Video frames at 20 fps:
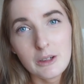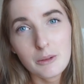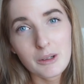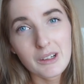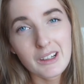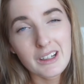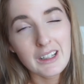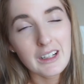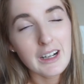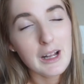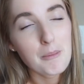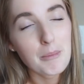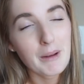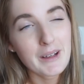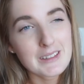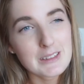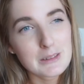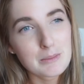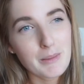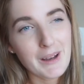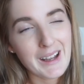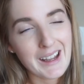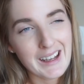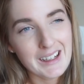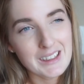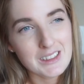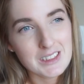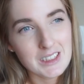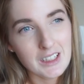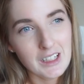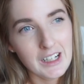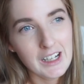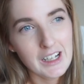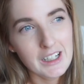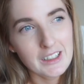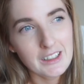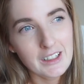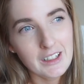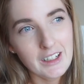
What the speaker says: we gotta get our butts back outside.